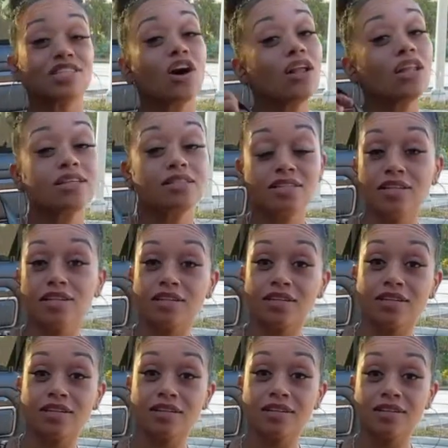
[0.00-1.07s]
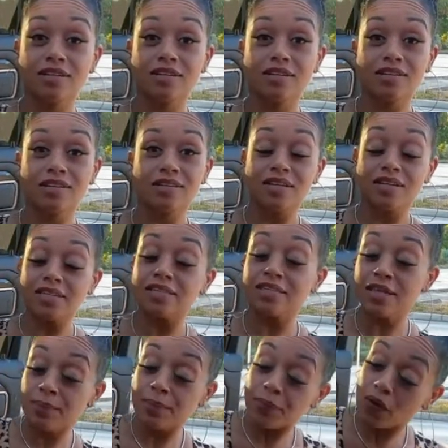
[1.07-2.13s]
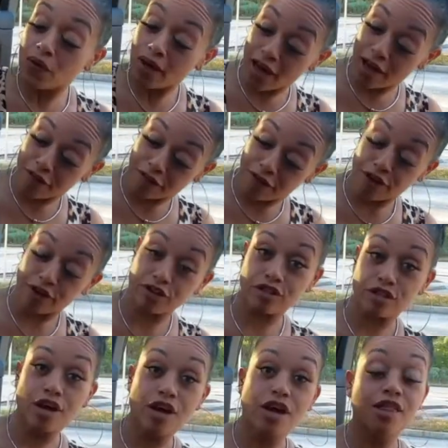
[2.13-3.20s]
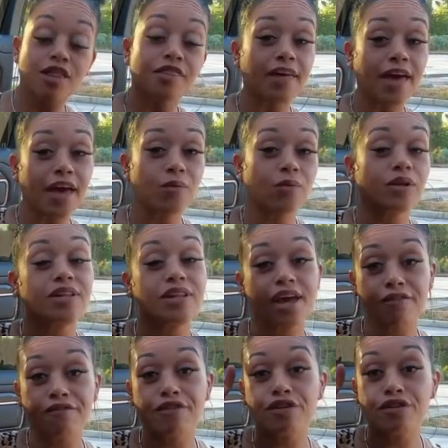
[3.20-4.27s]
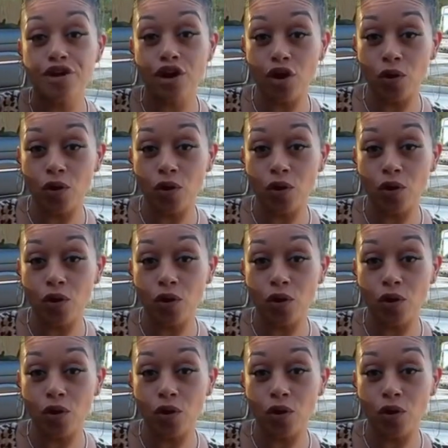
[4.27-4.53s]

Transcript: That's all it took. Simple effort. They would never know